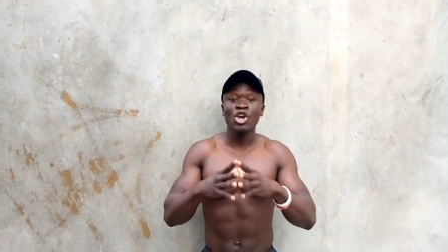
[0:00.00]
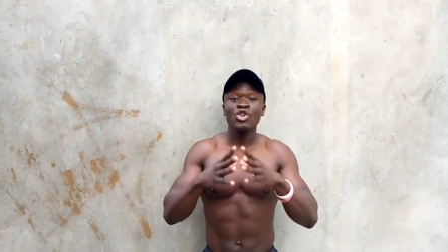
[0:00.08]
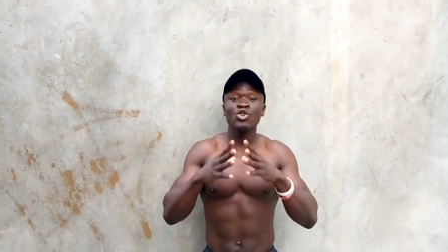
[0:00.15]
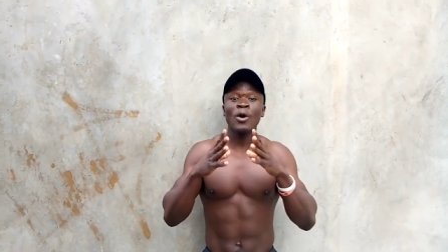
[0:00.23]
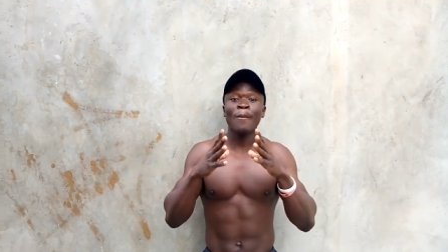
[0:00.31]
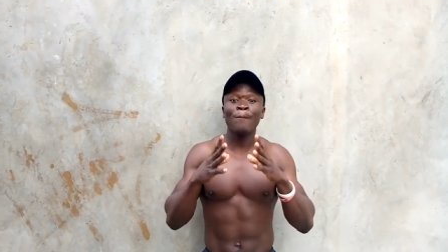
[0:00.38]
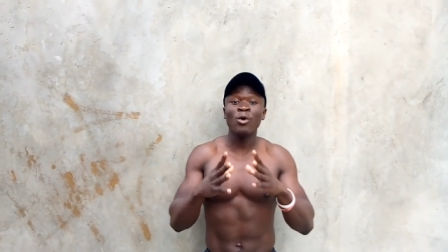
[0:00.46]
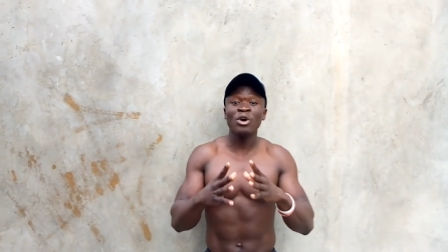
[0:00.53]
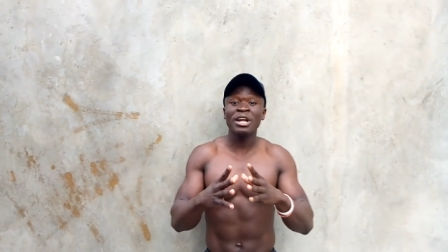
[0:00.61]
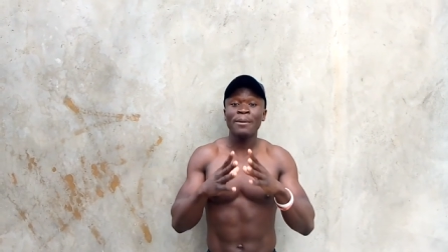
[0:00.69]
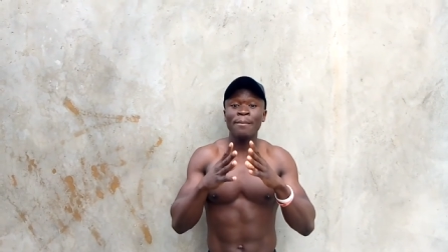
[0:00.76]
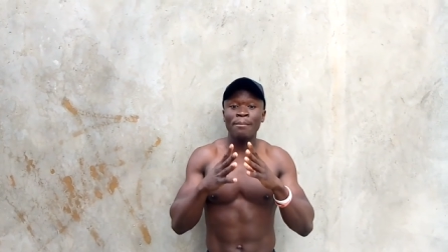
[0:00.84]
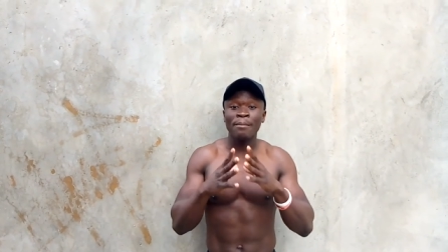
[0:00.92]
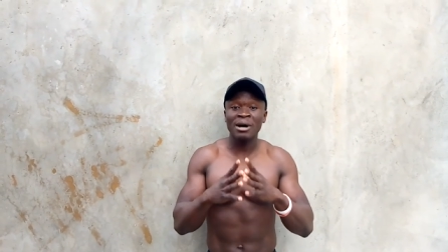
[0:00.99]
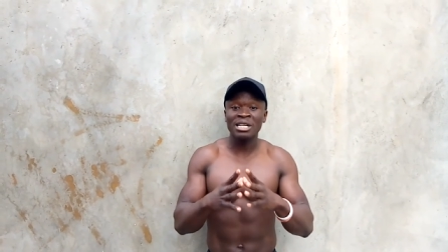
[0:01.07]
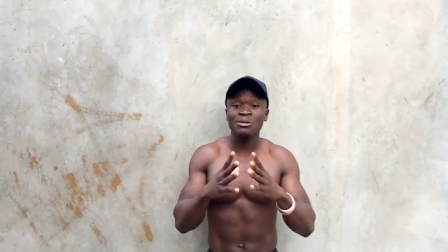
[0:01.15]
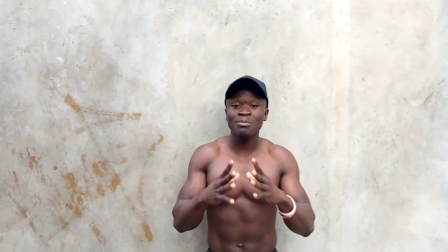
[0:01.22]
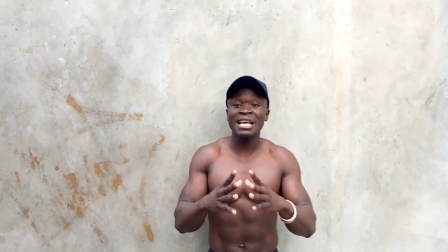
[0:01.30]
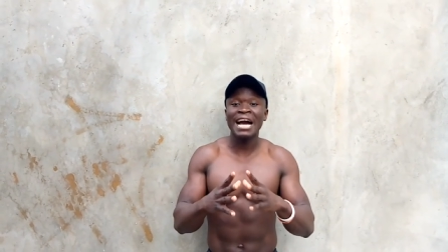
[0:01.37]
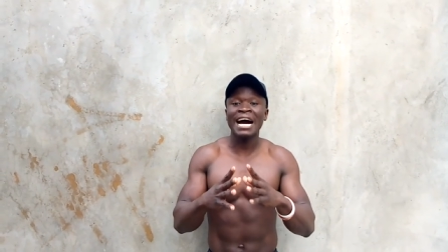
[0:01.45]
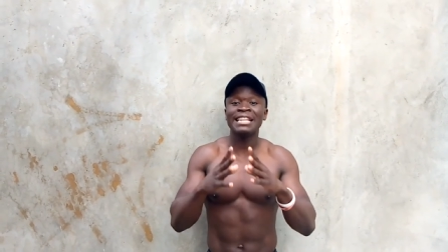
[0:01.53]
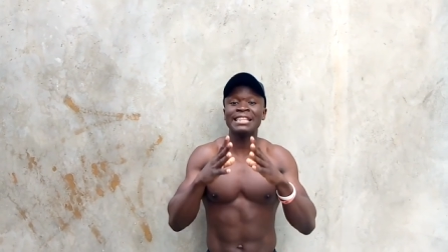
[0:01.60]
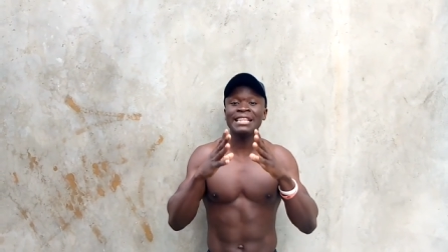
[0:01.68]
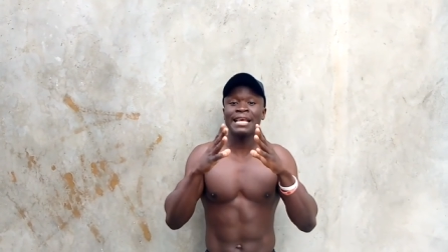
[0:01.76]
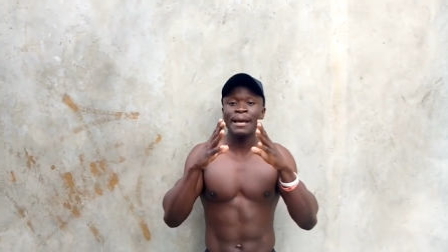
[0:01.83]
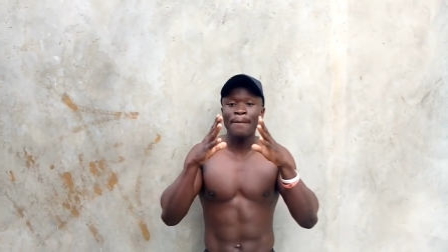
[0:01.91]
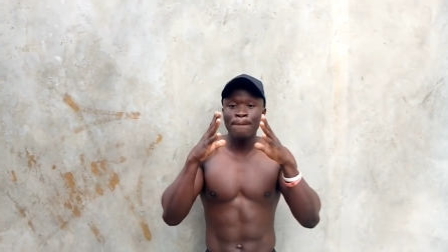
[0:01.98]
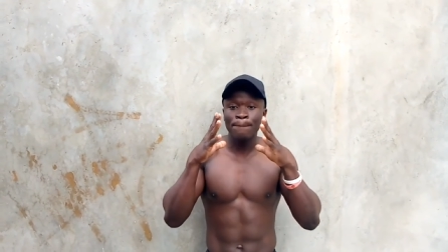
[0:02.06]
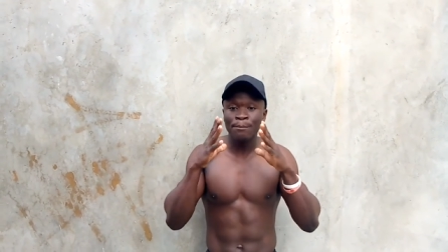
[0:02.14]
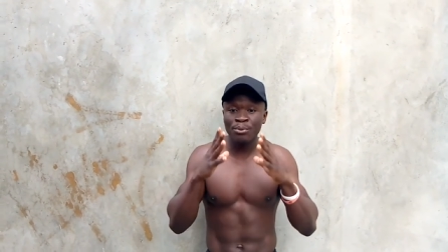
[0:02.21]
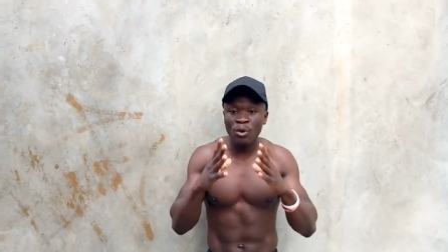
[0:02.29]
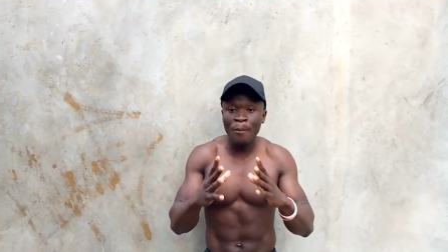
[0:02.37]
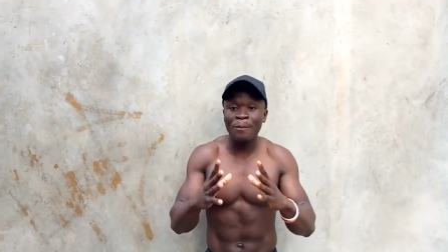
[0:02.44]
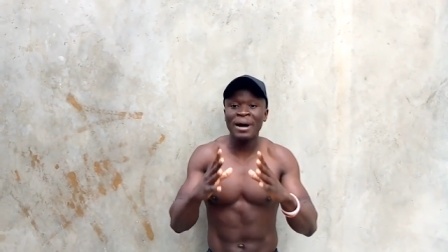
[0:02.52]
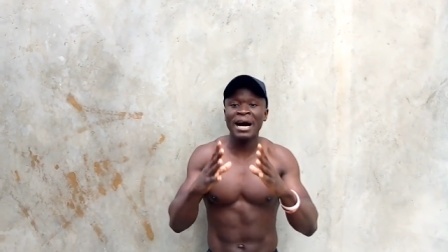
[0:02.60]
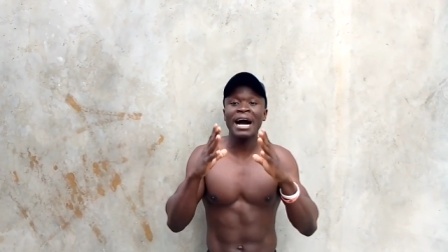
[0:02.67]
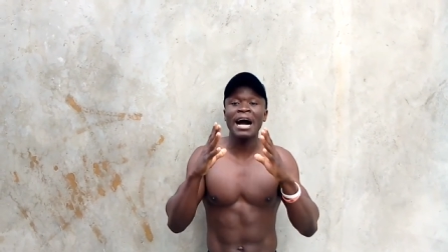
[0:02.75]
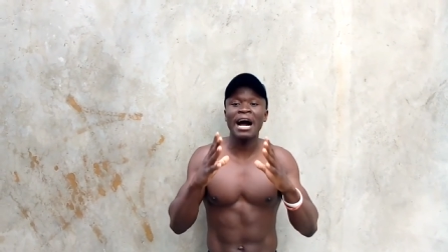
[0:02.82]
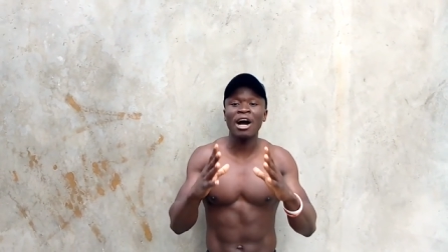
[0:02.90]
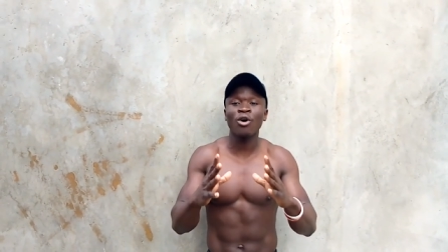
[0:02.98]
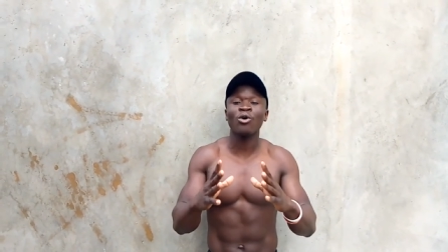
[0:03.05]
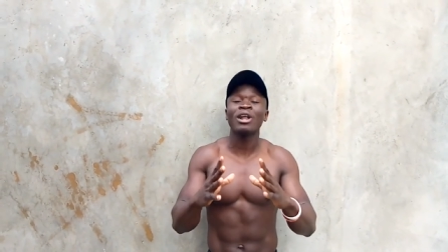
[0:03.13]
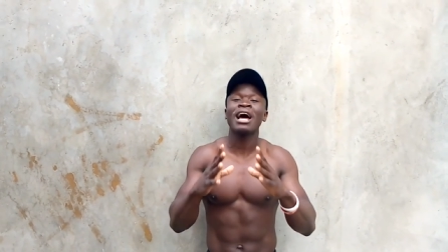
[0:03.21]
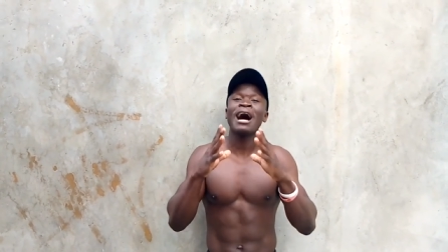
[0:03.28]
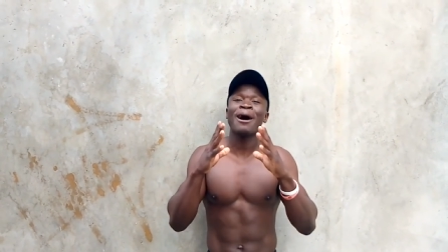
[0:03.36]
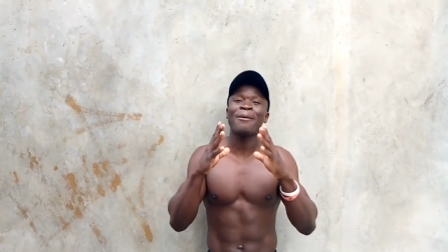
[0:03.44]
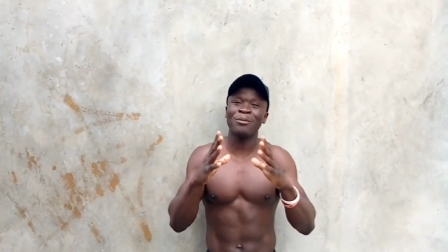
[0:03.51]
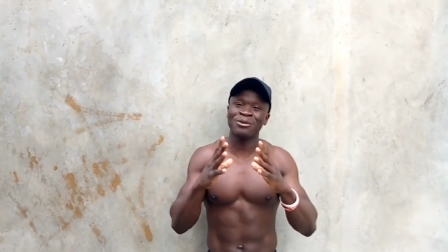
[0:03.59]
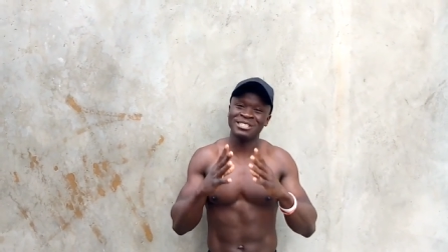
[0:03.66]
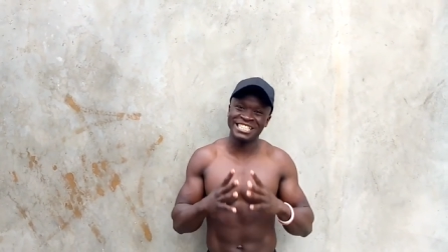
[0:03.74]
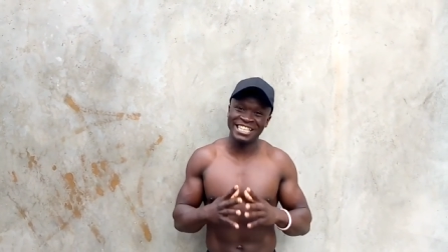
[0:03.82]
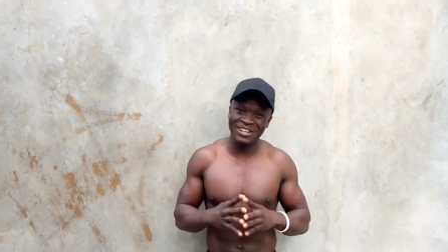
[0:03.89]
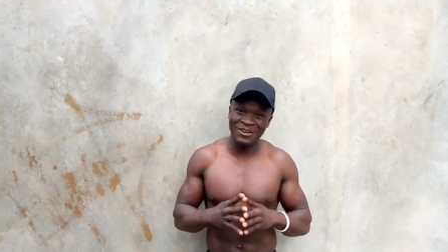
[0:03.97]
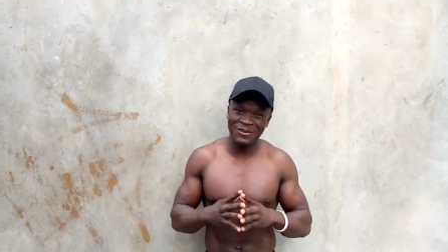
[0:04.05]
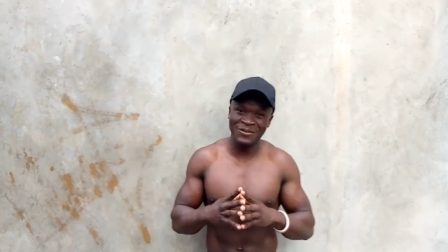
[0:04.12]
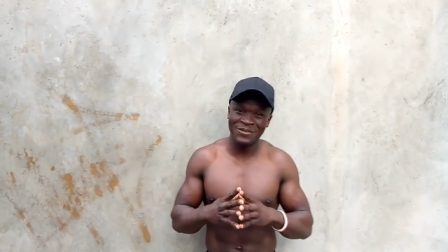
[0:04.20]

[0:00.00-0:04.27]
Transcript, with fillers: your body must be at the proper angle upon tackle.